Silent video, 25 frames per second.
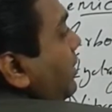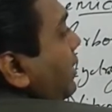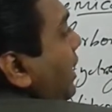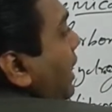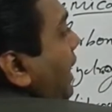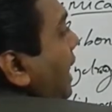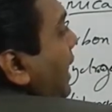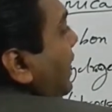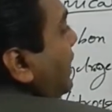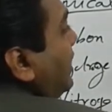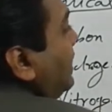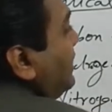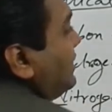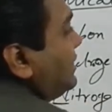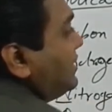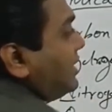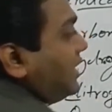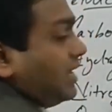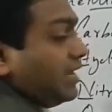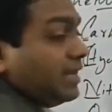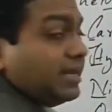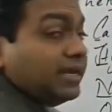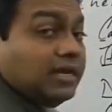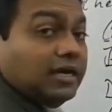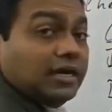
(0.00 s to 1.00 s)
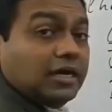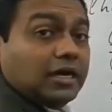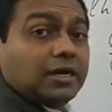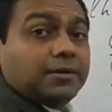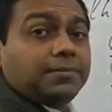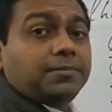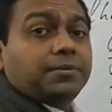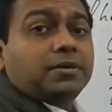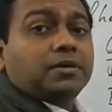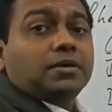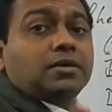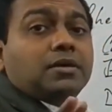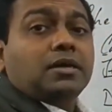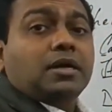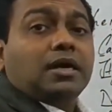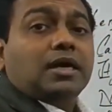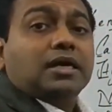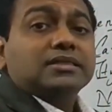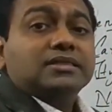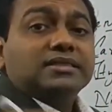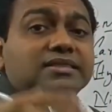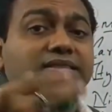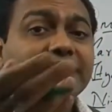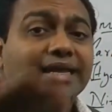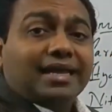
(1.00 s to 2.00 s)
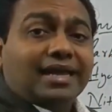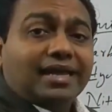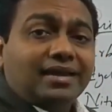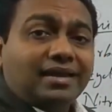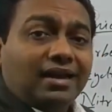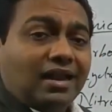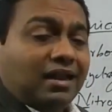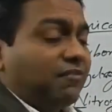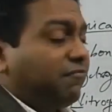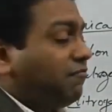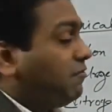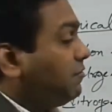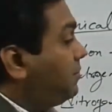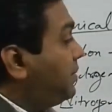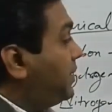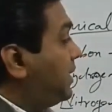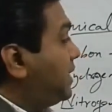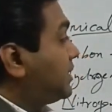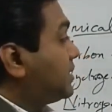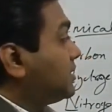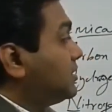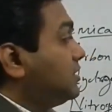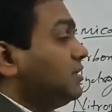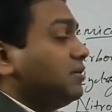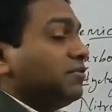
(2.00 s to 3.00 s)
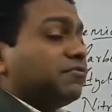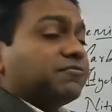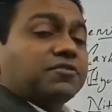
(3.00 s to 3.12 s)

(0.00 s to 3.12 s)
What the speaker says: I take a second alphabet